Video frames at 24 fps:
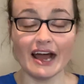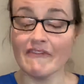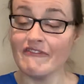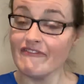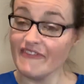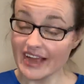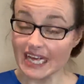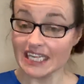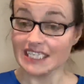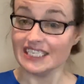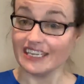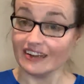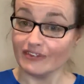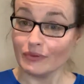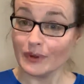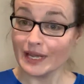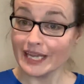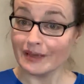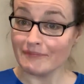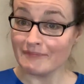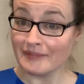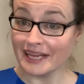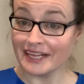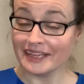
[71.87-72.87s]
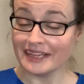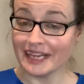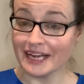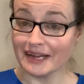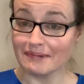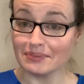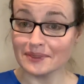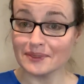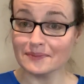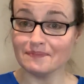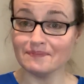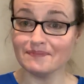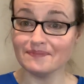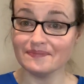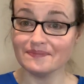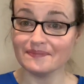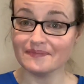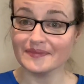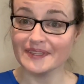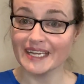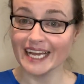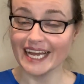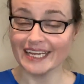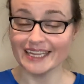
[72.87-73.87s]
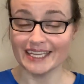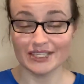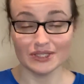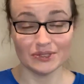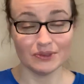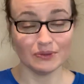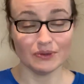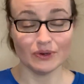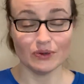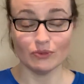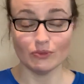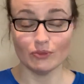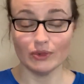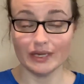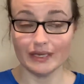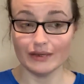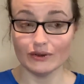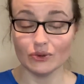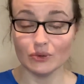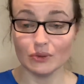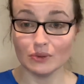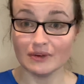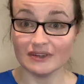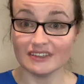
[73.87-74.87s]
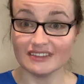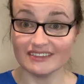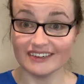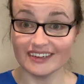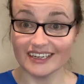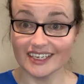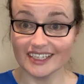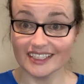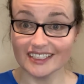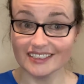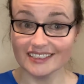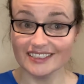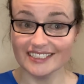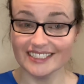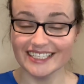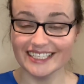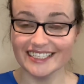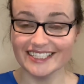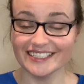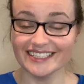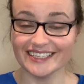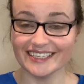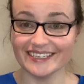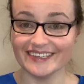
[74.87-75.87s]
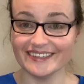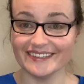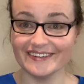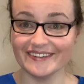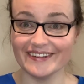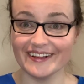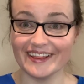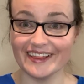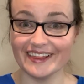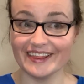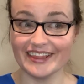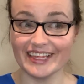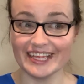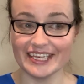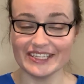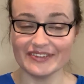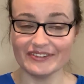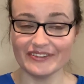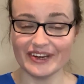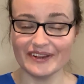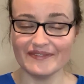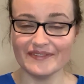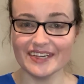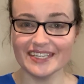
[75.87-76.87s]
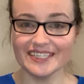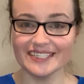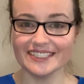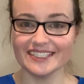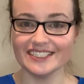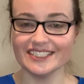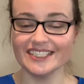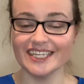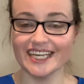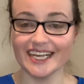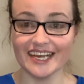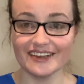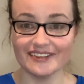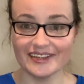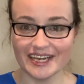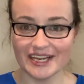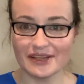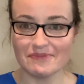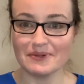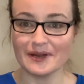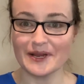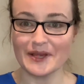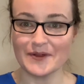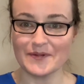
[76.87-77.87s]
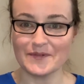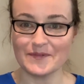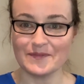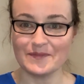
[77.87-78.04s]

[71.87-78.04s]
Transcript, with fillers: effective we can make the app. And that's what we all want, right? So thanks very much. Check out the link below.